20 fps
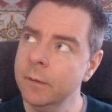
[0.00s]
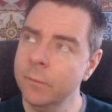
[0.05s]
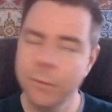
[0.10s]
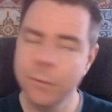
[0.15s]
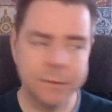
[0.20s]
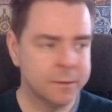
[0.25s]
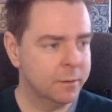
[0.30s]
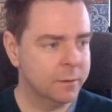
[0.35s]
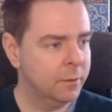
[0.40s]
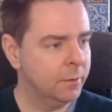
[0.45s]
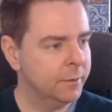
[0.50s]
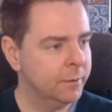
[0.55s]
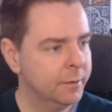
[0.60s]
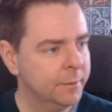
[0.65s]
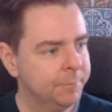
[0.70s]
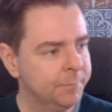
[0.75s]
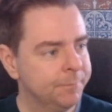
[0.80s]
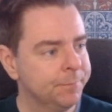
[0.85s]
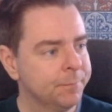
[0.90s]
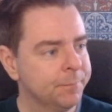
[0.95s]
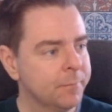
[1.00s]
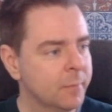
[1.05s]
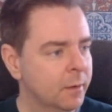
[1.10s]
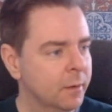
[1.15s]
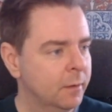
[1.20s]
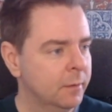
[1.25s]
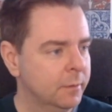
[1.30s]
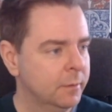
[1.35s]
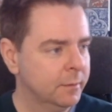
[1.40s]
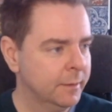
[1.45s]
What's it called again?
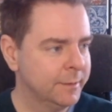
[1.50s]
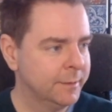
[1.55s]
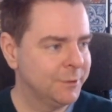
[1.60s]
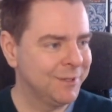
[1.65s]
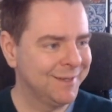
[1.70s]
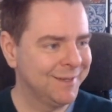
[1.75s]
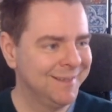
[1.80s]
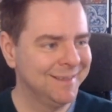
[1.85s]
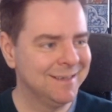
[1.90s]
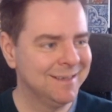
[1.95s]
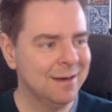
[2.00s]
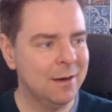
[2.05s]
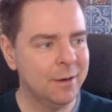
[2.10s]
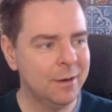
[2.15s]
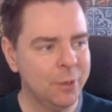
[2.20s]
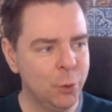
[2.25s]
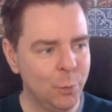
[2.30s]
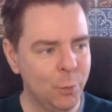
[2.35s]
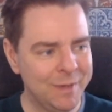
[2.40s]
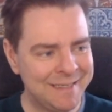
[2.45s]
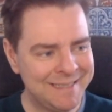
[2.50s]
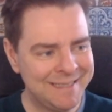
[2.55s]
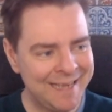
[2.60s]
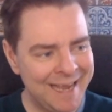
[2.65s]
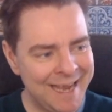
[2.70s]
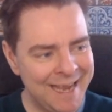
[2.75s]
Let's check the document.